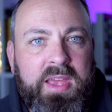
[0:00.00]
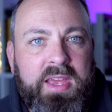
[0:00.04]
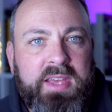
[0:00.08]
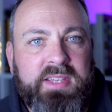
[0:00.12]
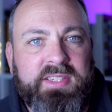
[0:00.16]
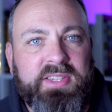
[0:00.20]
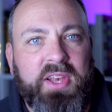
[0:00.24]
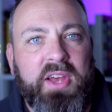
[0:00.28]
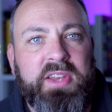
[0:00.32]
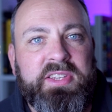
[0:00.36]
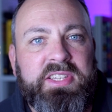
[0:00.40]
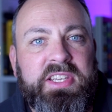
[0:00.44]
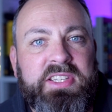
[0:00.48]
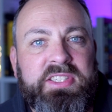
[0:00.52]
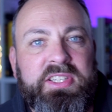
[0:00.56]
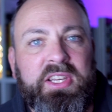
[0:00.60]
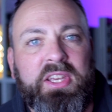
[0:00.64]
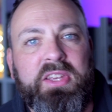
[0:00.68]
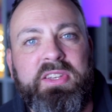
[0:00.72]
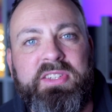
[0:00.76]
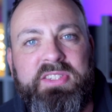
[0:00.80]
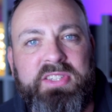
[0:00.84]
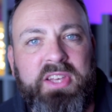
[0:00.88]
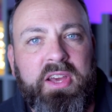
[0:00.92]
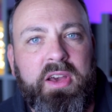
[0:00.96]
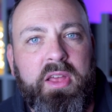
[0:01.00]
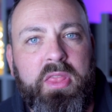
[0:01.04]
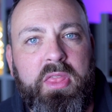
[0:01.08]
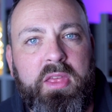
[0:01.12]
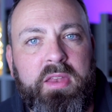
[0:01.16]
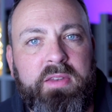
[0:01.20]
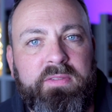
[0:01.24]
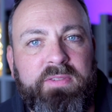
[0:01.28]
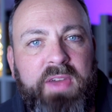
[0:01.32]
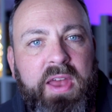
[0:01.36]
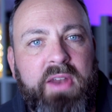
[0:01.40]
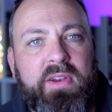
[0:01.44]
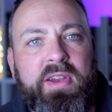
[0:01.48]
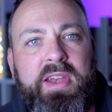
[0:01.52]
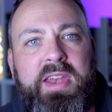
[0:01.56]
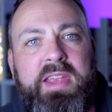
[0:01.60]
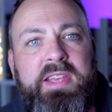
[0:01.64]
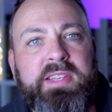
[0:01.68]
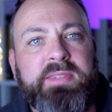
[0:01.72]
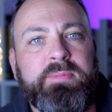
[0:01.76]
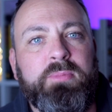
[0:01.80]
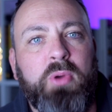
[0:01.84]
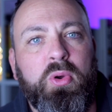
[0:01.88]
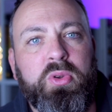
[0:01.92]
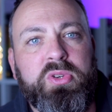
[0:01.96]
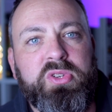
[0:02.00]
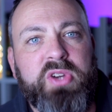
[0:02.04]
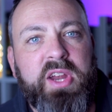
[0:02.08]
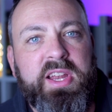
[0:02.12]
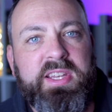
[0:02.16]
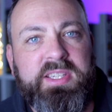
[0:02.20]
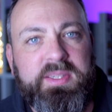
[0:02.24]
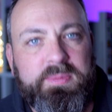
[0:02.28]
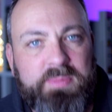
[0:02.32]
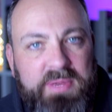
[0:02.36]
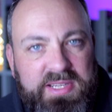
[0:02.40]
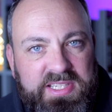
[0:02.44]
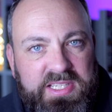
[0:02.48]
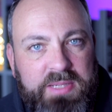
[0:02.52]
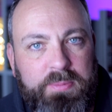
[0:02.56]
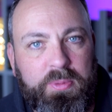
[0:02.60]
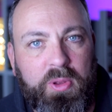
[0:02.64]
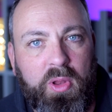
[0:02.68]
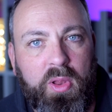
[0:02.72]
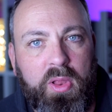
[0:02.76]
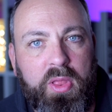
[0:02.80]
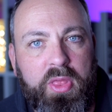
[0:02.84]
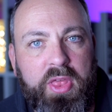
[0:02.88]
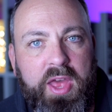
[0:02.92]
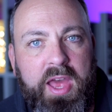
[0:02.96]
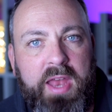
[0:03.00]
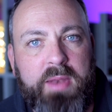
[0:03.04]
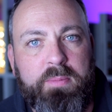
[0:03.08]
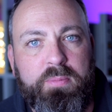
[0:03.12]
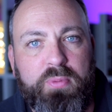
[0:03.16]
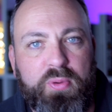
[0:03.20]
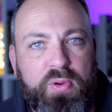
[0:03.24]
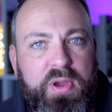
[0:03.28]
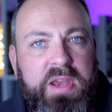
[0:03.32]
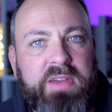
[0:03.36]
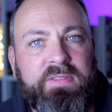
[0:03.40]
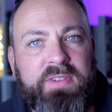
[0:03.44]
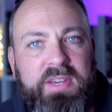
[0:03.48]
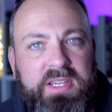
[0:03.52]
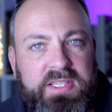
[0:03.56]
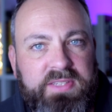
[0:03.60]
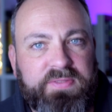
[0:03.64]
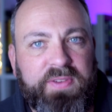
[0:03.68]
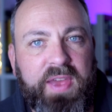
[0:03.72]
Scientists are concerned that the variant is more transmissible than previous